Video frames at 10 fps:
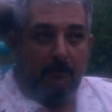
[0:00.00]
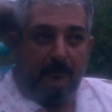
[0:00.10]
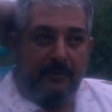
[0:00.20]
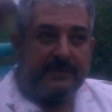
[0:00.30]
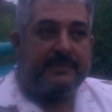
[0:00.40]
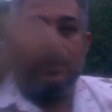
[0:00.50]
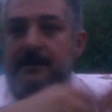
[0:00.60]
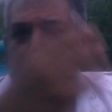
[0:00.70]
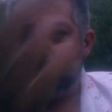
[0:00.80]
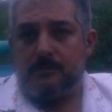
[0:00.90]
But
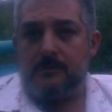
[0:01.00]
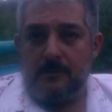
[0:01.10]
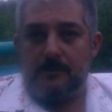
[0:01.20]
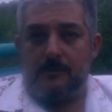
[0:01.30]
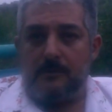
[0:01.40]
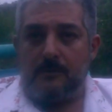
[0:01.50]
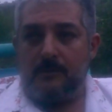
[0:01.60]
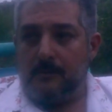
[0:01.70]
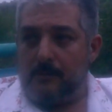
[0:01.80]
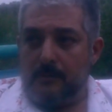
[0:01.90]
then
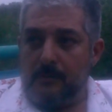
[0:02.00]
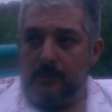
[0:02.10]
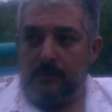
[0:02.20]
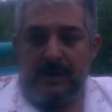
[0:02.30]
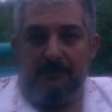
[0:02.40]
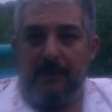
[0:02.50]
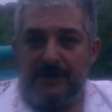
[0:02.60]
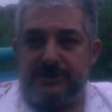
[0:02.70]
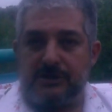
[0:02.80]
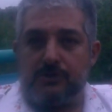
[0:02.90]
the
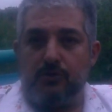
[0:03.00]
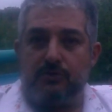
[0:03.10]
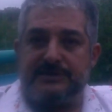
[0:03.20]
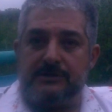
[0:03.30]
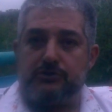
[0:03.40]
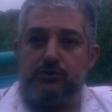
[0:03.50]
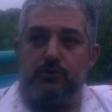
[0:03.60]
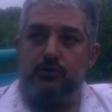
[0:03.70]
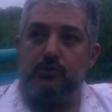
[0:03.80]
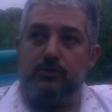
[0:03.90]
budget goes
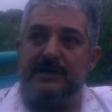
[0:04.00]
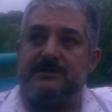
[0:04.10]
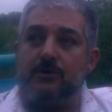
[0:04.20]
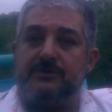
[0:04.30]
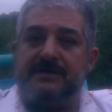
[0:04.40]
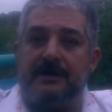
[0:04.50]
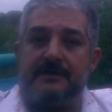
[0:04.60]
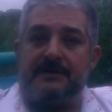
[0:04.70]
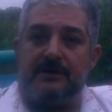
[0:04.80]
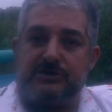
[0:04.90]
into let's go tear
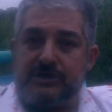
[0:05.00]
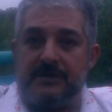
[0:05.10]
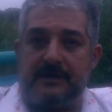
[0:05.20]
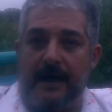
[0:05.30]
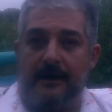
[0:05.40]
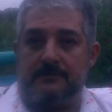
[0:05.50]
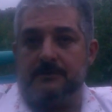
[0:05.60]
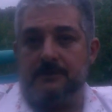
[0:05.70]
their shit down